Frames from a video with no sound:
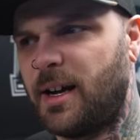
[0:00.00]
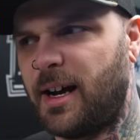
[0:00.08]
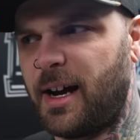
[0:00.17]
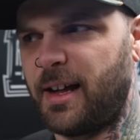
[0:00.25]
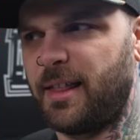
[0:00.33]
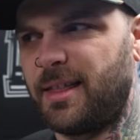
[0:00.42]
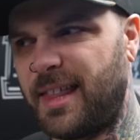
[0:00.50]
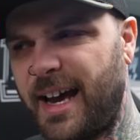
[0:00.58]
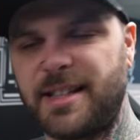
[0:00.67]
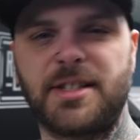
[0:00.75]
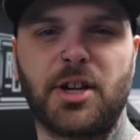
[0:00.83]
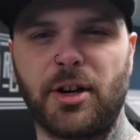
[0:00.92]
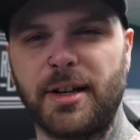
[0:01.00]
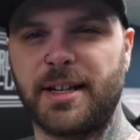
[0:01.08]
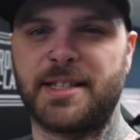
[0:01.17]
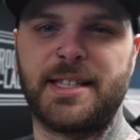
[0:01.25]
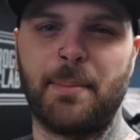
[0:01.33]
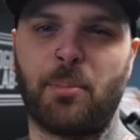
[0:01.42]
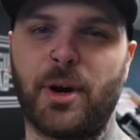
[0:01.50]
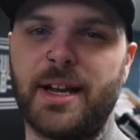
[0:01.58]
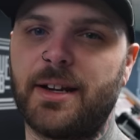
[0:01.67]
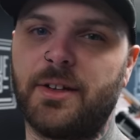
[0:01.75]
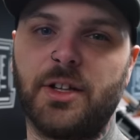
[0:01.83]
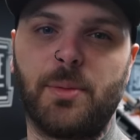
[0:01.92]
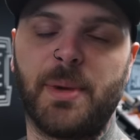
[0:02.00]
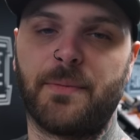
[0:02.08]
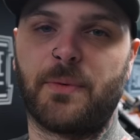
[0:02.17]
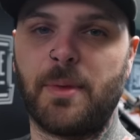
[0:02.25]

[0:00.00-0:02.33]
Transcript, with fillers: uh, that started to separate a little bit